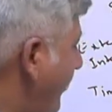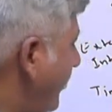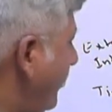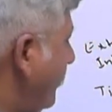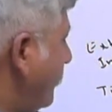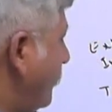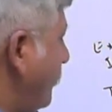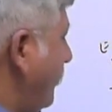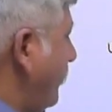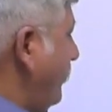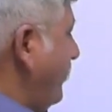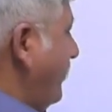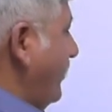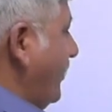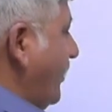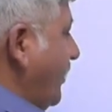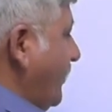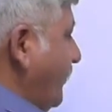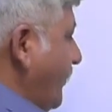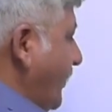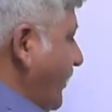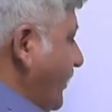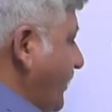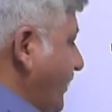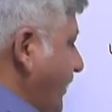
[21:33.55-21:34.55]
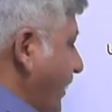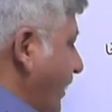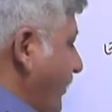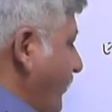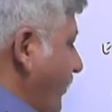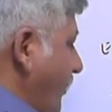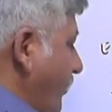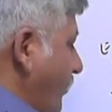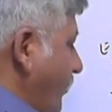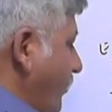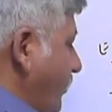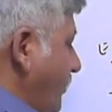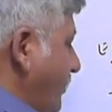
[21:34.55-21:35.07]
So these pins can
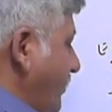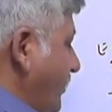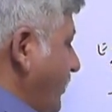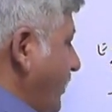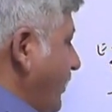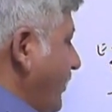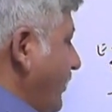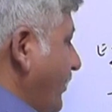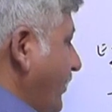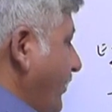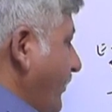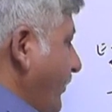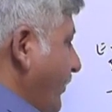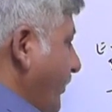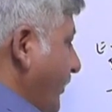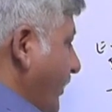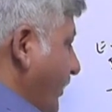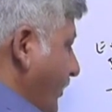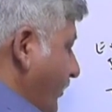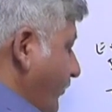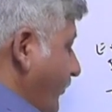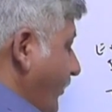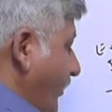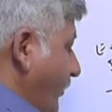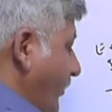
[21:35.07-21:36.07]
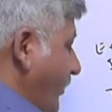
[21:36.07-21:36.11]
be used, will